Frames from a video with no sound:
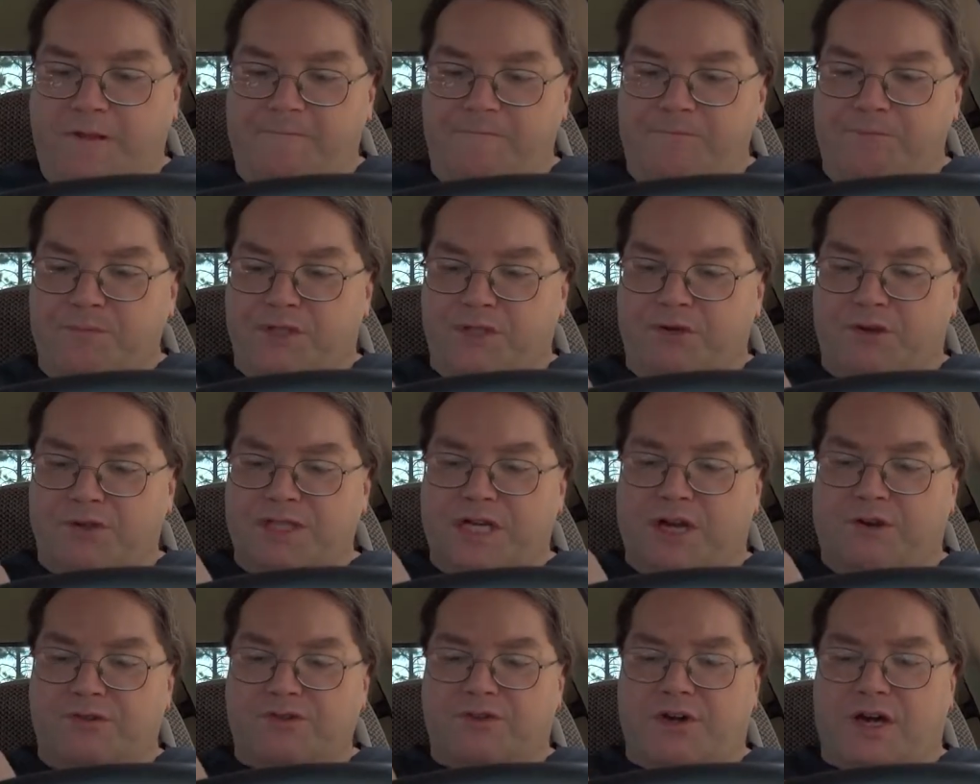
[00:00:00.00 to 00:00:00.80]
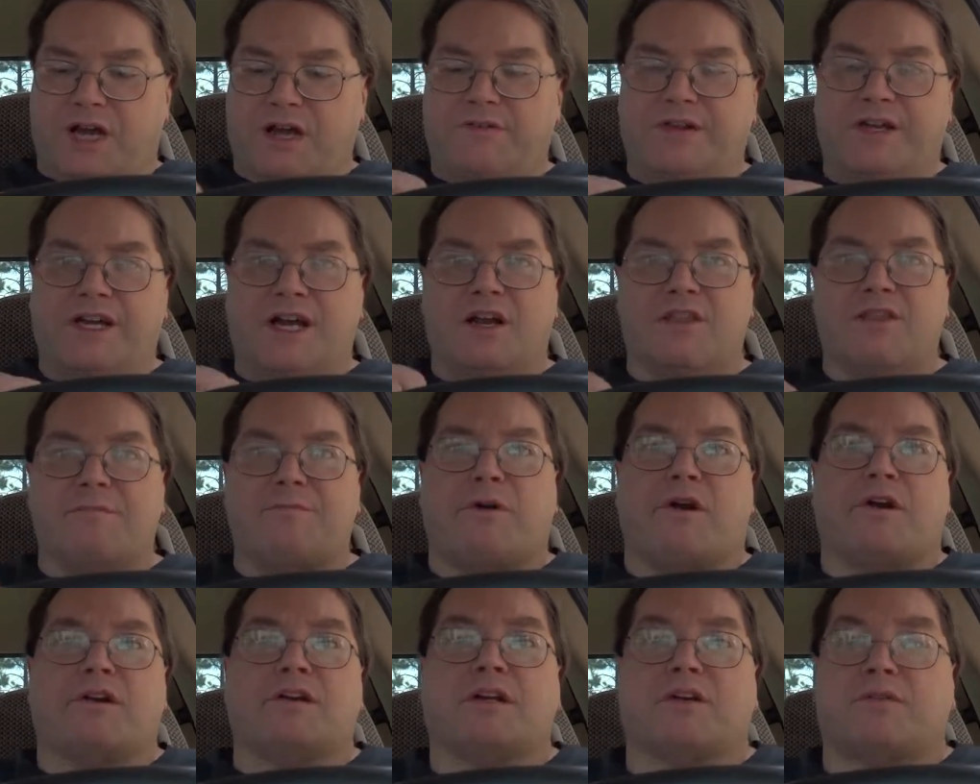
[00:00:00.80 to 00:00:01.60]
So as I was driving out of the
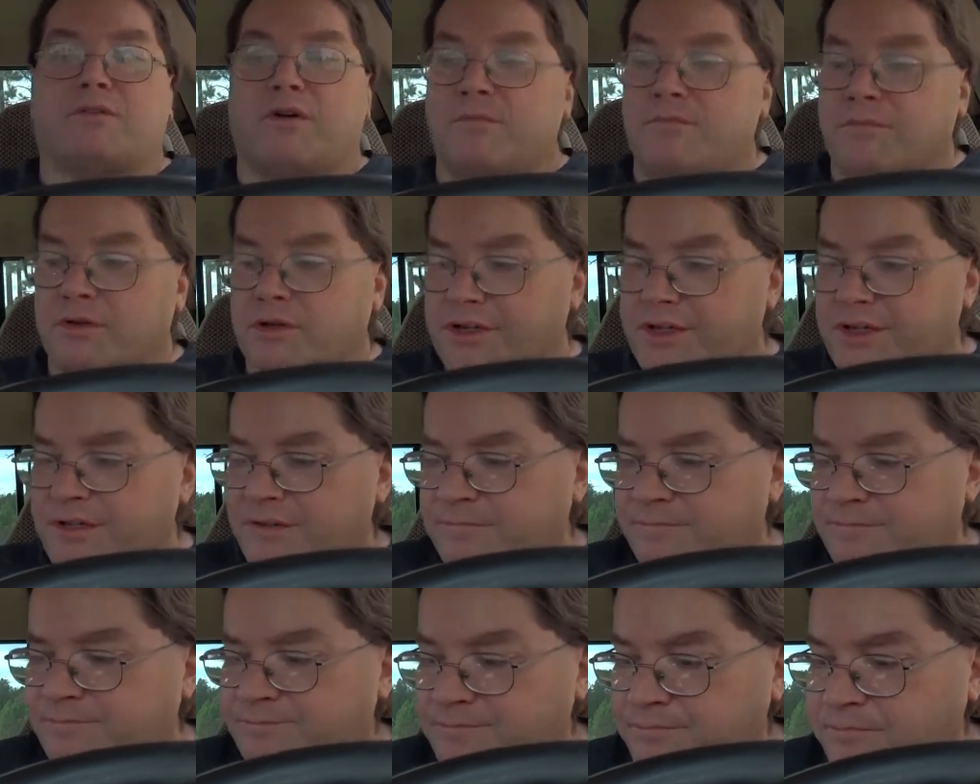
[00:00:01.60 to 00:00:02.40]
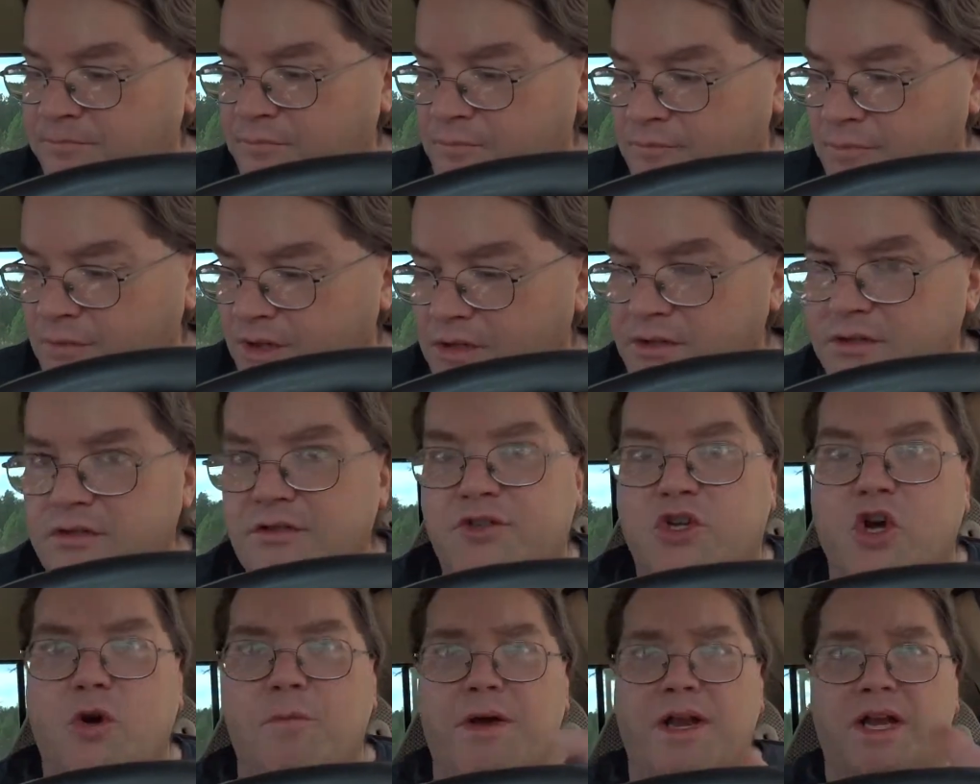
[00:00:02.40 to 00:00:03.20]
park grumbling,
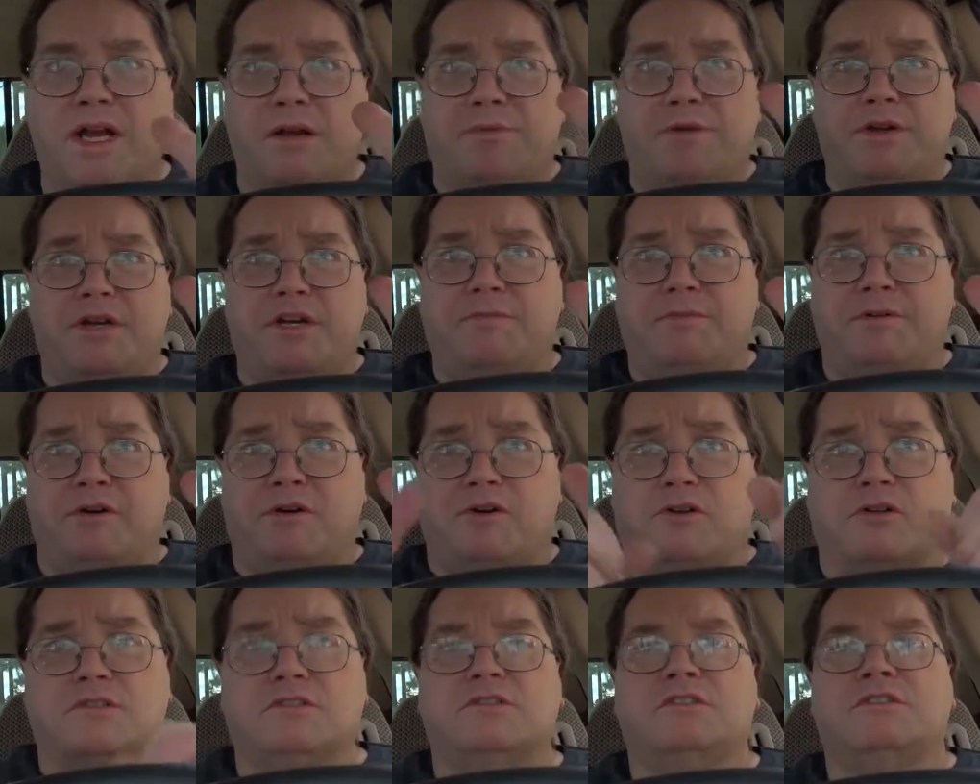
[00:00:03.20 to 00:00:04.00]
too many people,